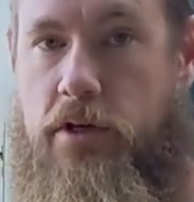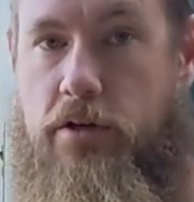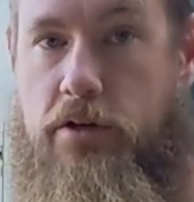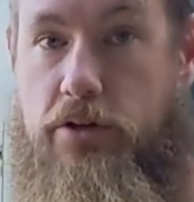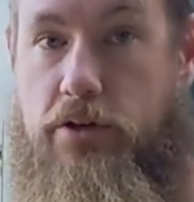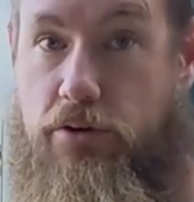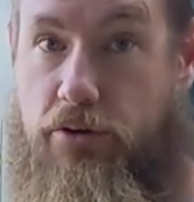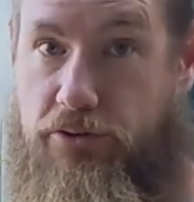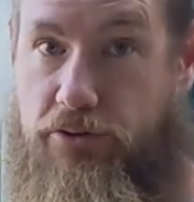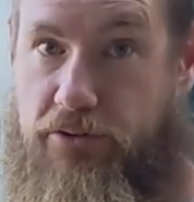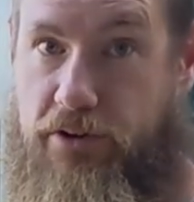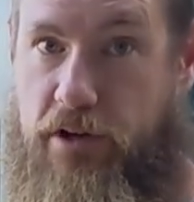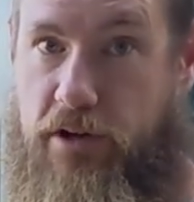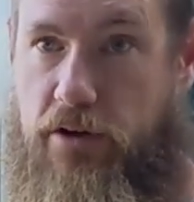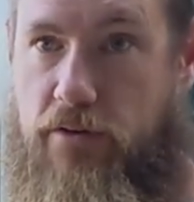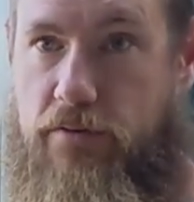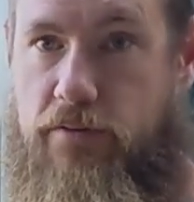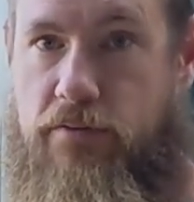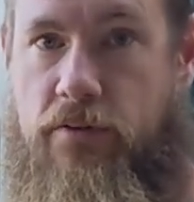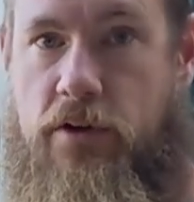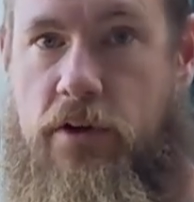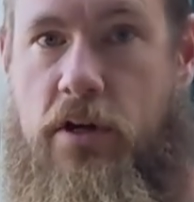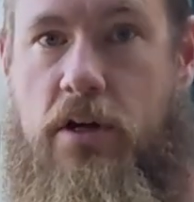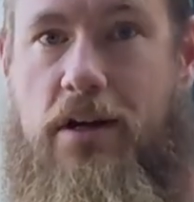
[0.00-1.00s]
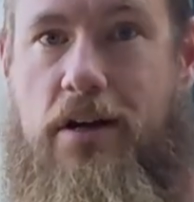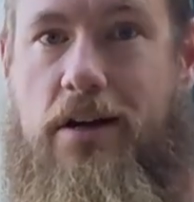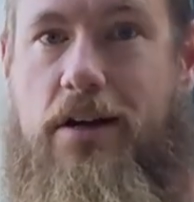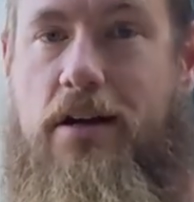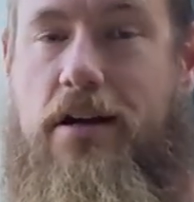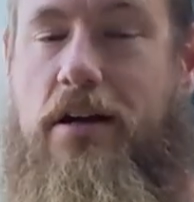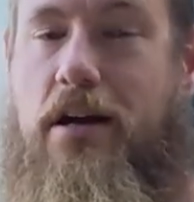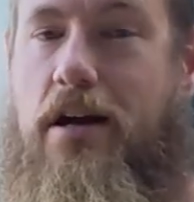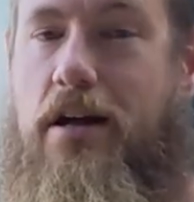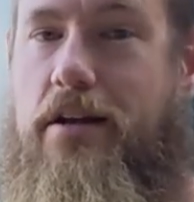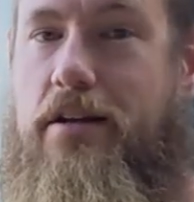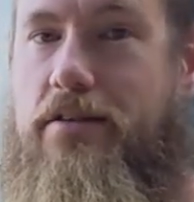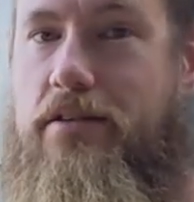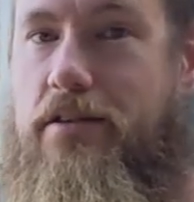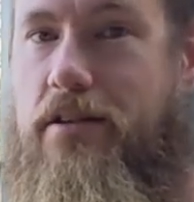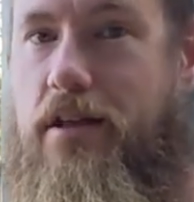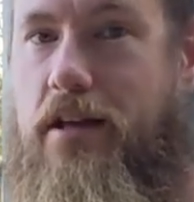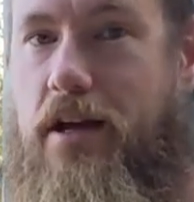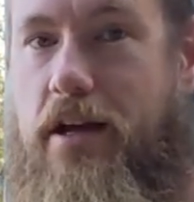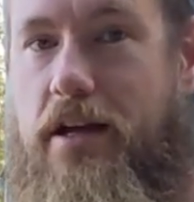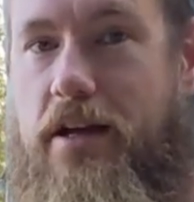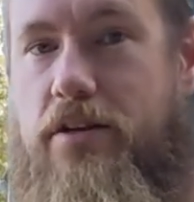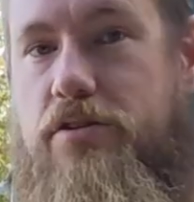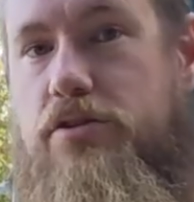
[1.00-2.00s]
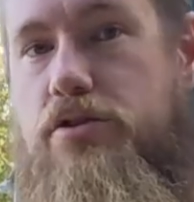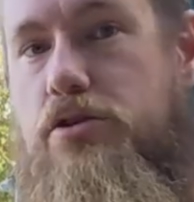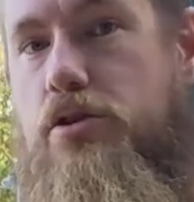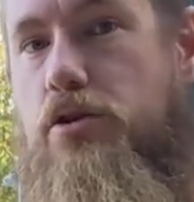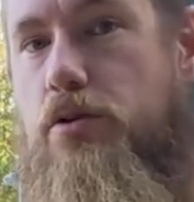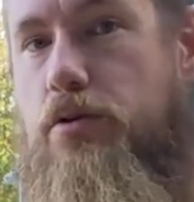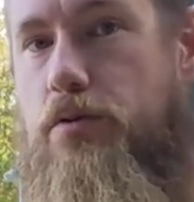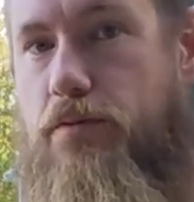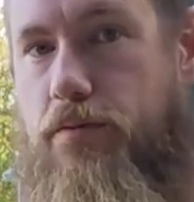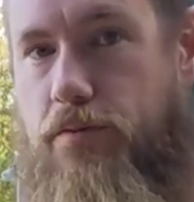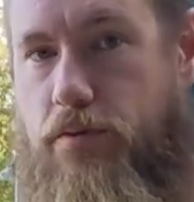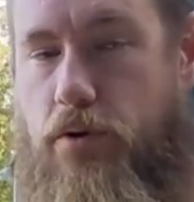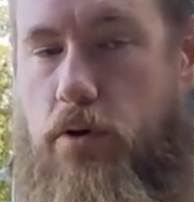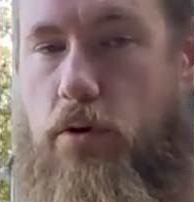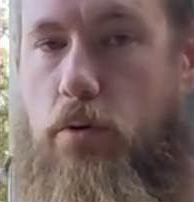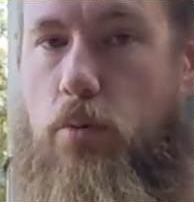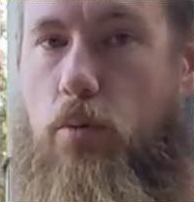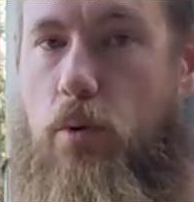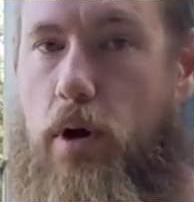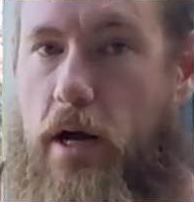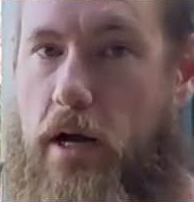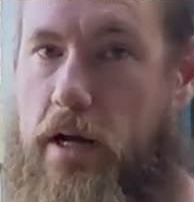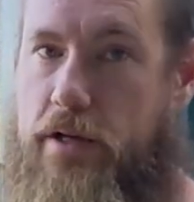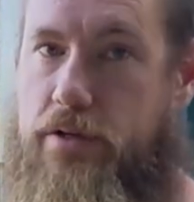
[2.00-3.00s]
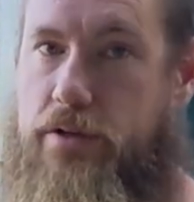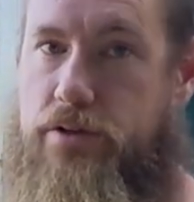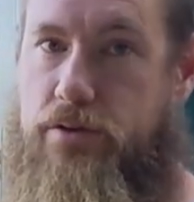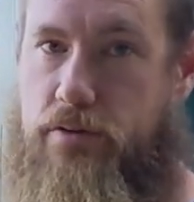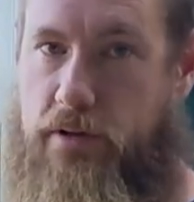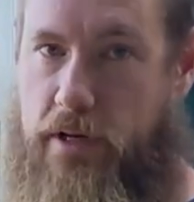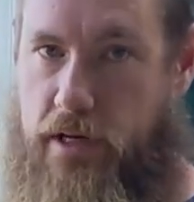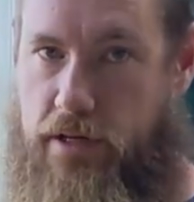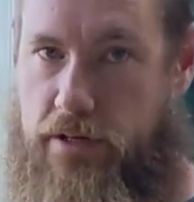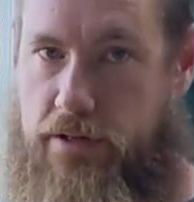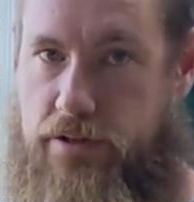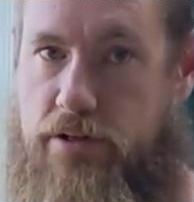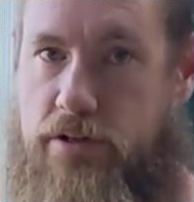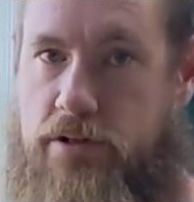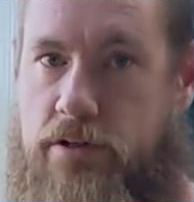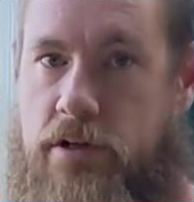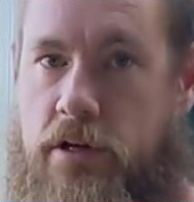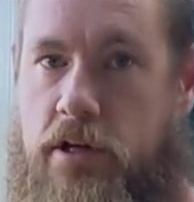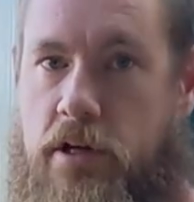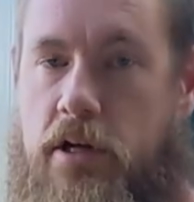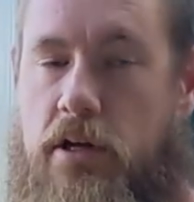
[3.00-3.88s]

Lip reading: yourself, cut a 2-foot wide trench.